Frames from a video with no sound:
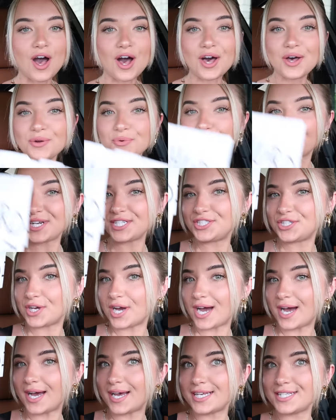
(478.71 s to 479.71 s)
All right, you
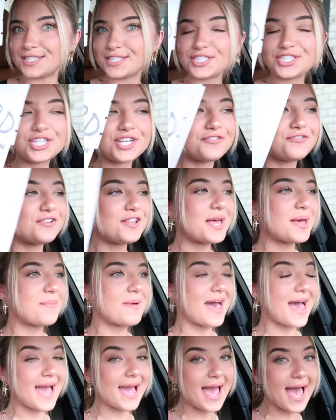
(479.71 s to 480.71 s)
guys, Chick-fil-A
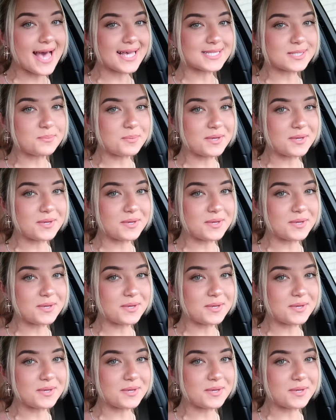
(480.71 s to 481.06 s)
bag has